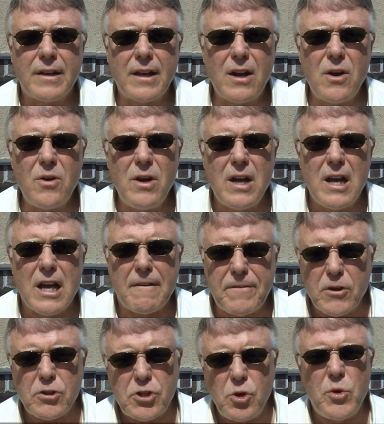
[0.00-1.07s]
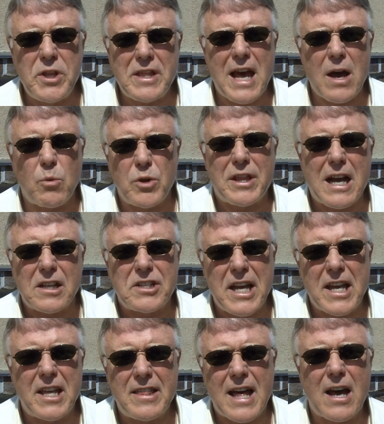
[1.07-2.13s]
you know, if you're doing that without
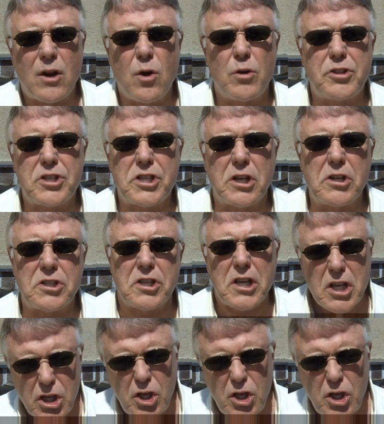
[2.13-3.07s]
taking that oath seriously,